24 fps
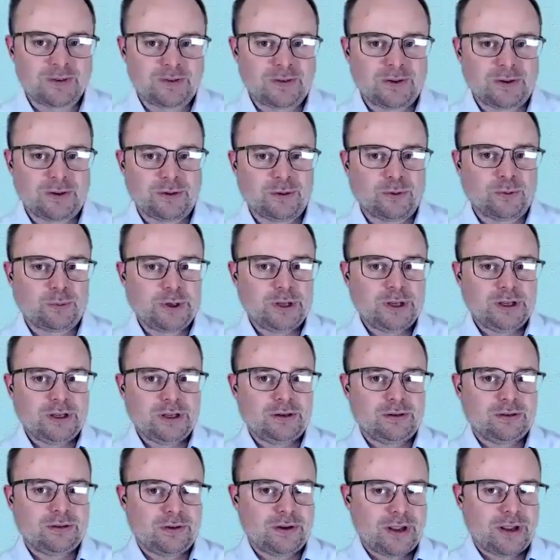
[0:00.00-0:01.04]
So
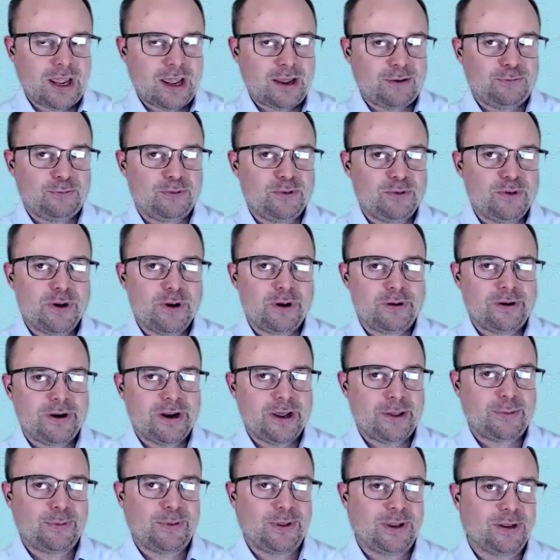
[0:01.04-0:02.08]
we have
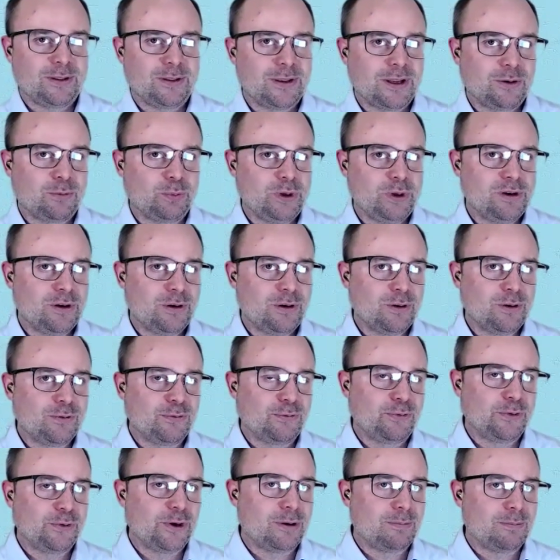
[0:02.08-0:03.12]
nothing that we know
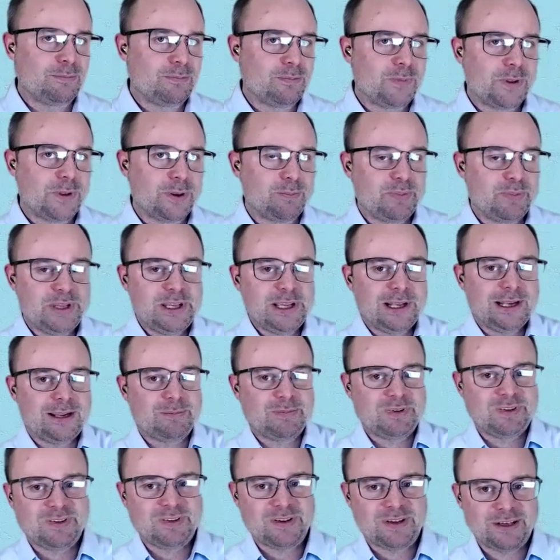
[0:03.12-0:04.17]
from the
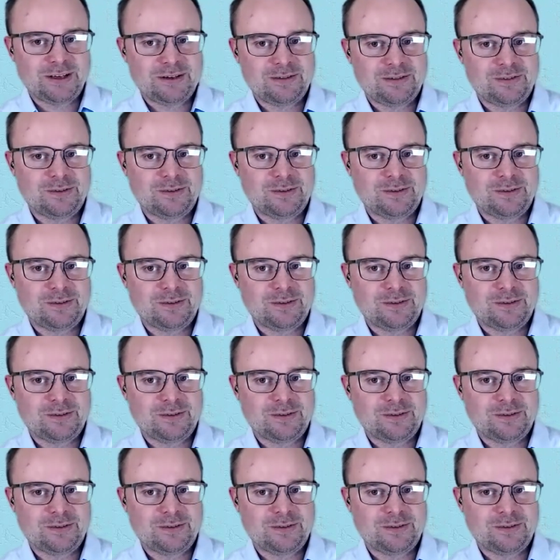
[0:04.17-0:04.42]
PLM side.